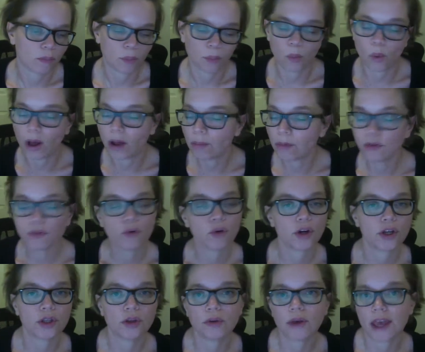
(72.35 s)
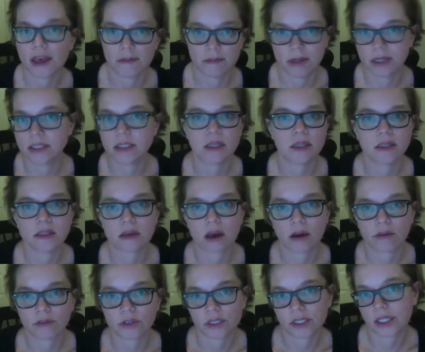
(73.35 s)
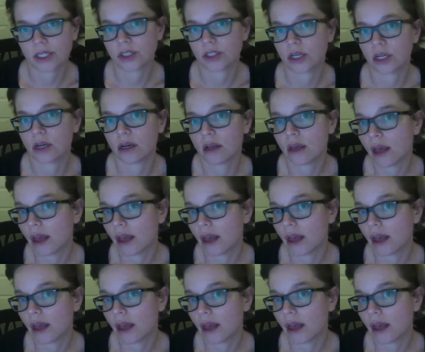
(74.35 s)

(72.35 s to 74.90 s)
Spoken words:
well before you came into this conversation,